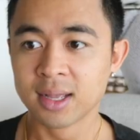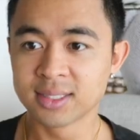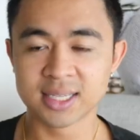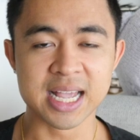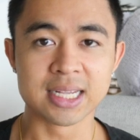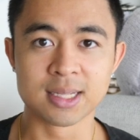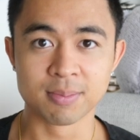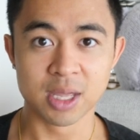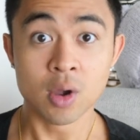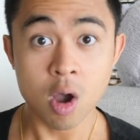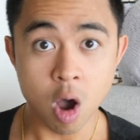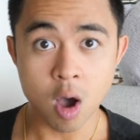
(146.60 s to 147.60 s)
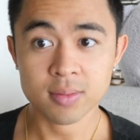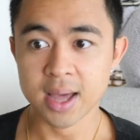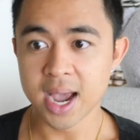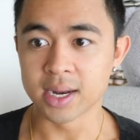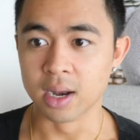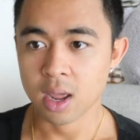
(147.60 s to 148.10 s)
It's the exact same thing
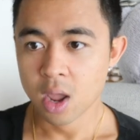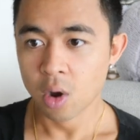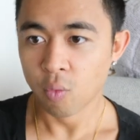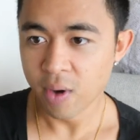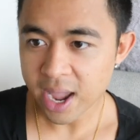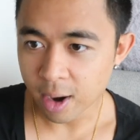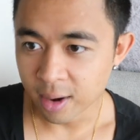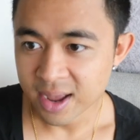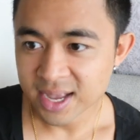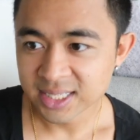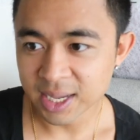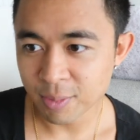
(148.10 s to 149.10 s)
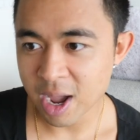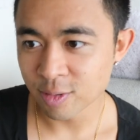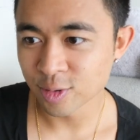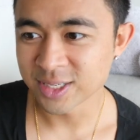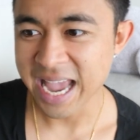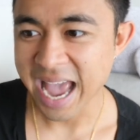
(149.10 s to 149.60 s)
online. Where, same with how there's